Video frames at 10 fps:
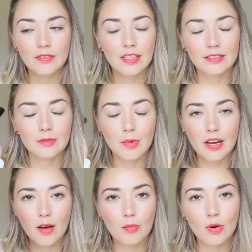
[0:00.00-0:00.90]
This is my
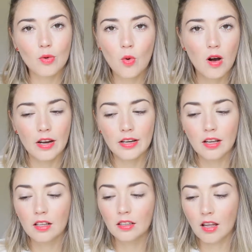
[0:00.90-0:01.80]
number one
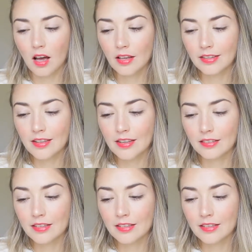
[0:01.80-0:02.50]
gloss, and this